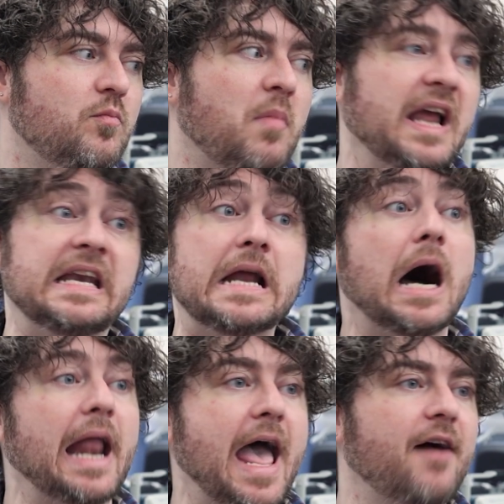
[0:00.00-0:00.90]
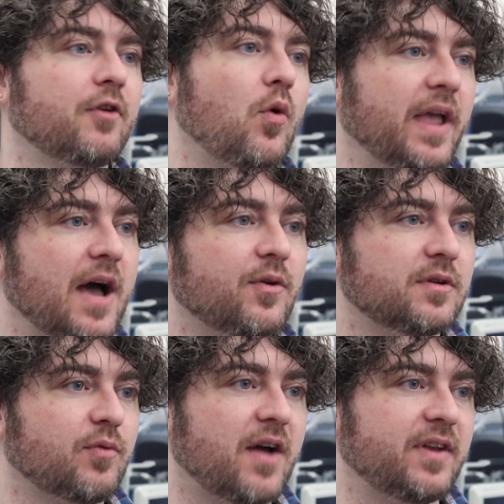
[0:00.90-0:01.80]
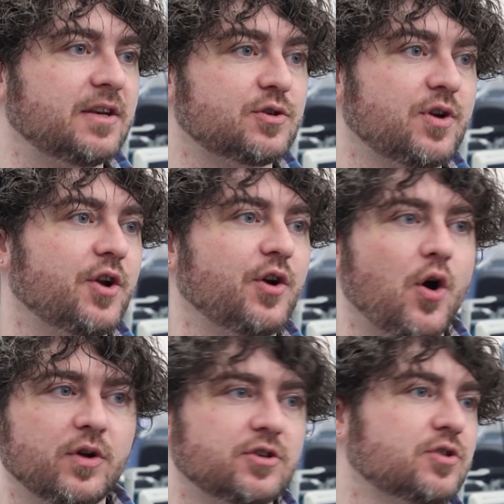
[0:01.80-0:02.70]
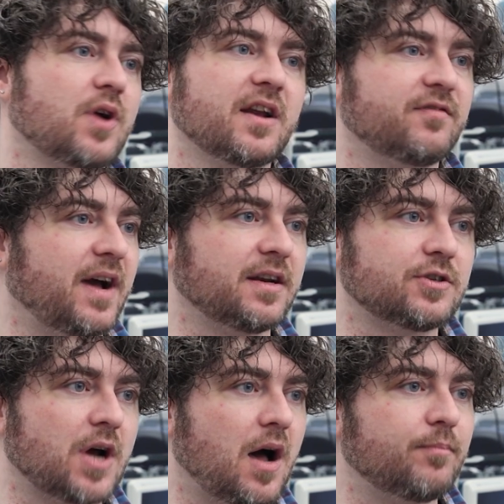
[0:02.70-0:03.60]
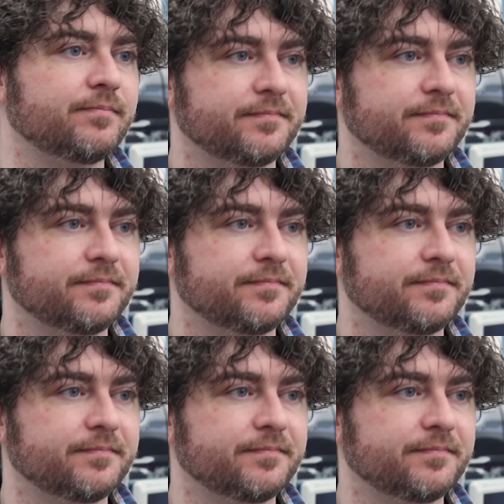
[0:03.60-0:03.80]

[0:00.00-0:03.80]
might not have going out into private industry on your own and just trying to find a job.